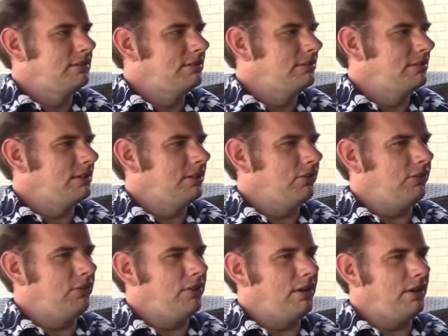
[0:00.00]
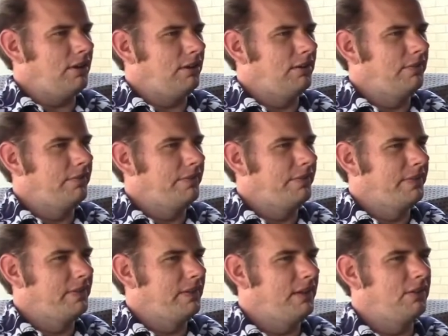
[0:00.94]
What else is there?
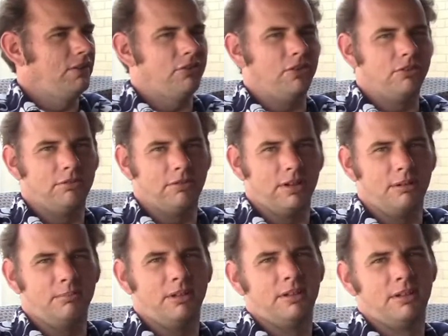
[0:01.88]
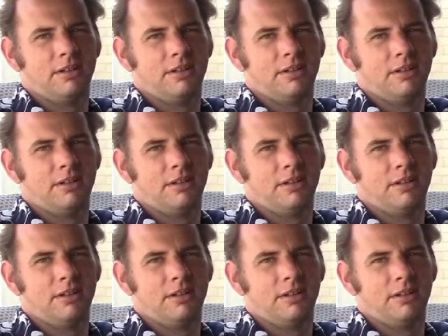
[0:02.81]
Then there's the trim.